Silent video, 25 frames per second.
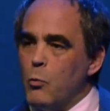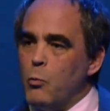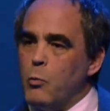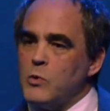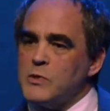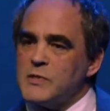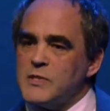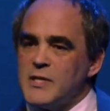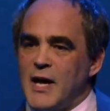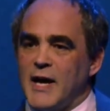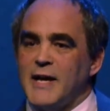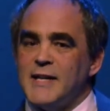
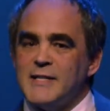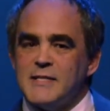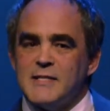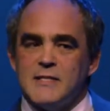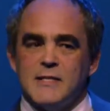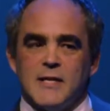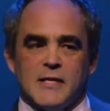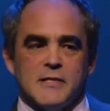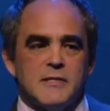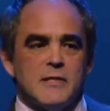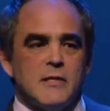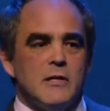Science
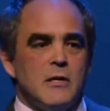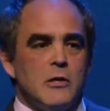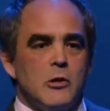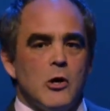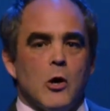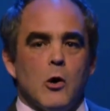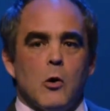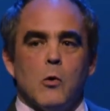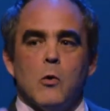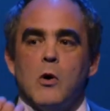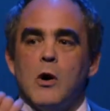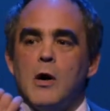doesn't
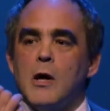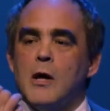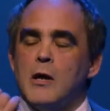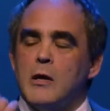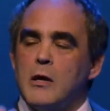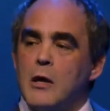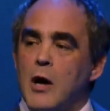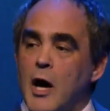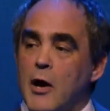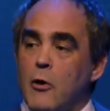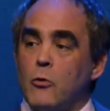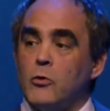know
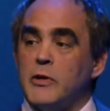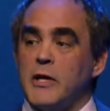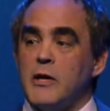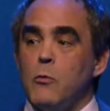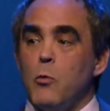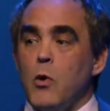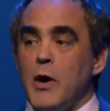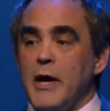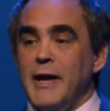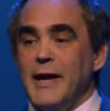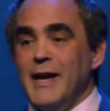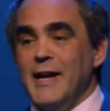not only
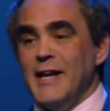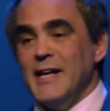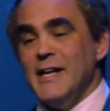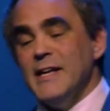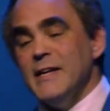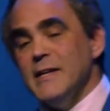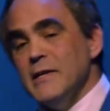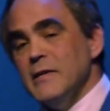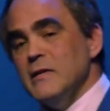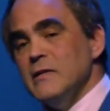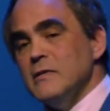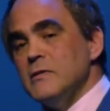what it
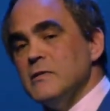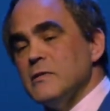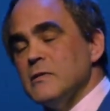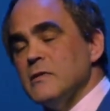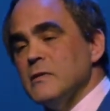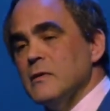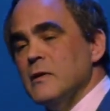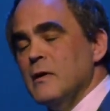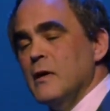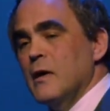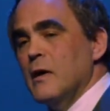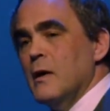is,
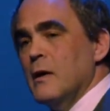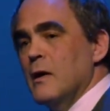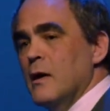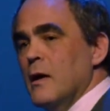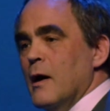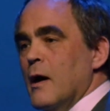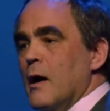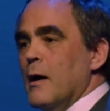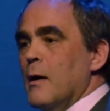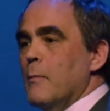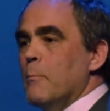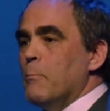
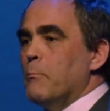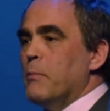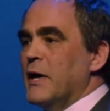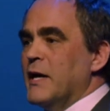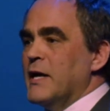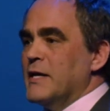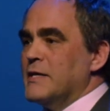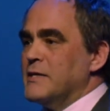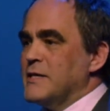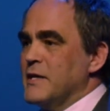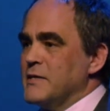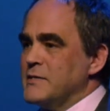but
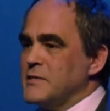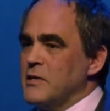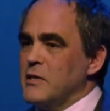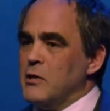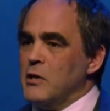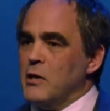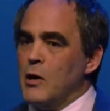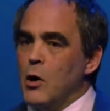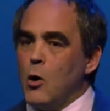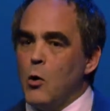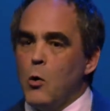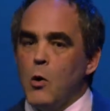it doesn't
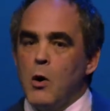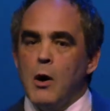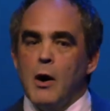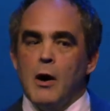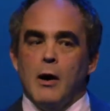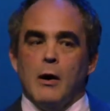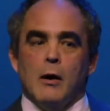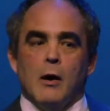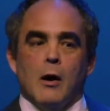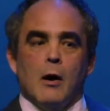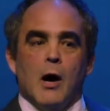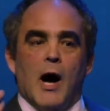know
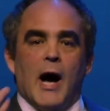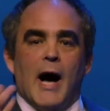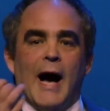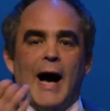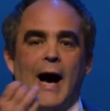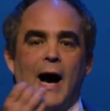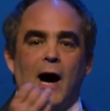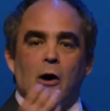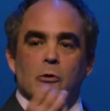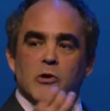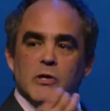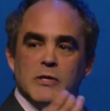
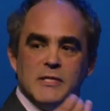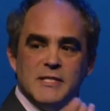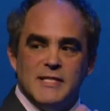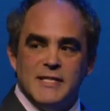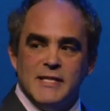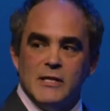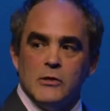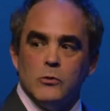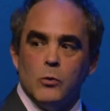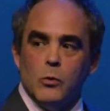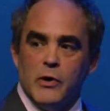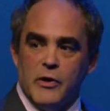how to
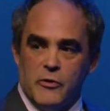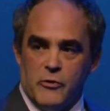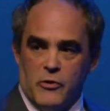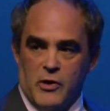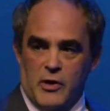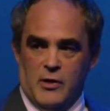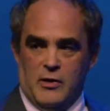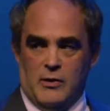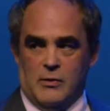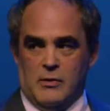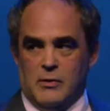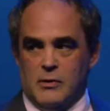deal with
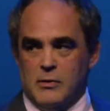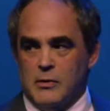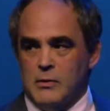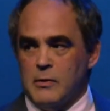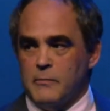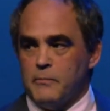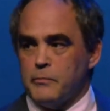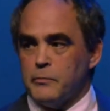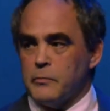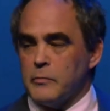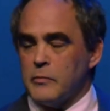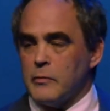it.
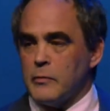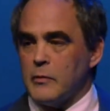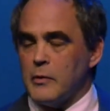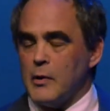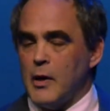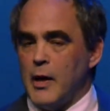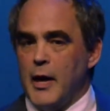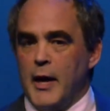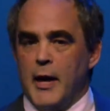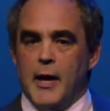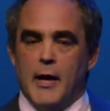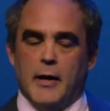
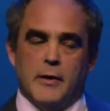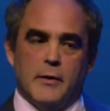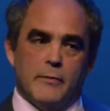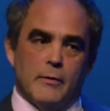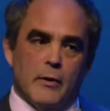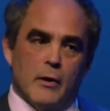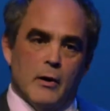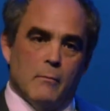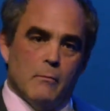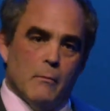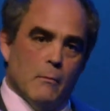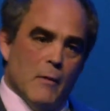And
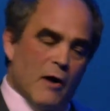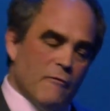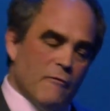a